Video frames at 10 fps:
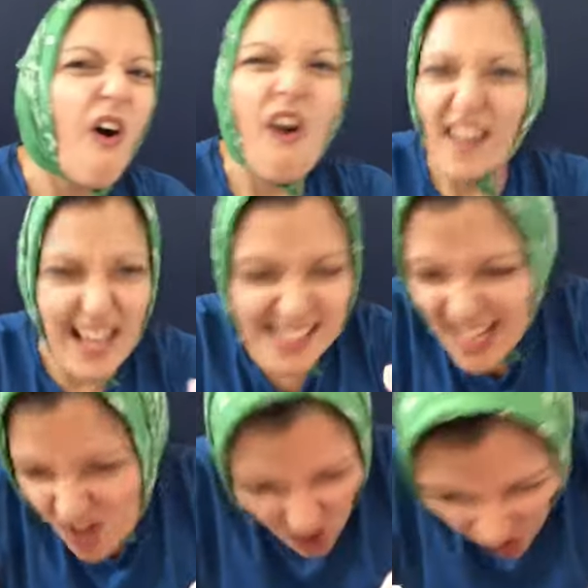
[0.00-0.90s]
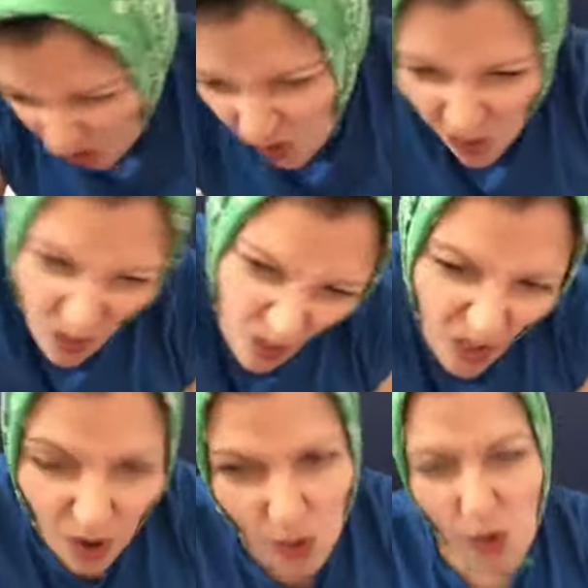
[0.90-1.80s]
That's it.
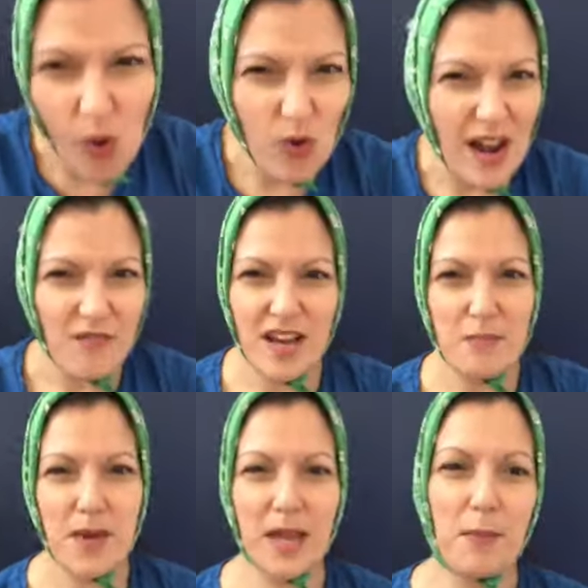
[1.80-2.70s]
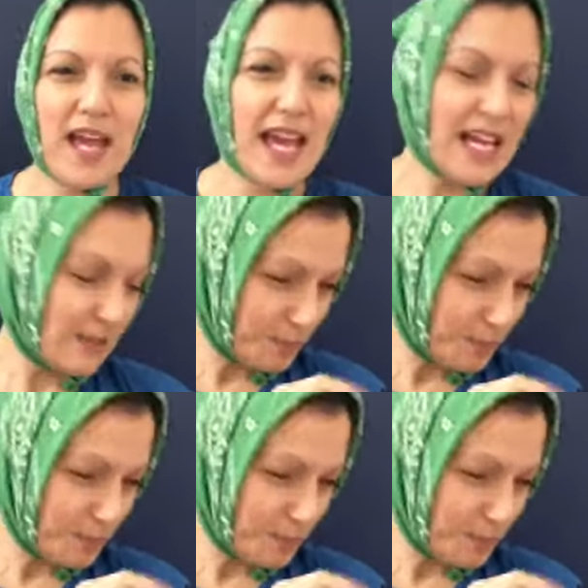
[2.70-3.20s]
Oh, lovely big piggy.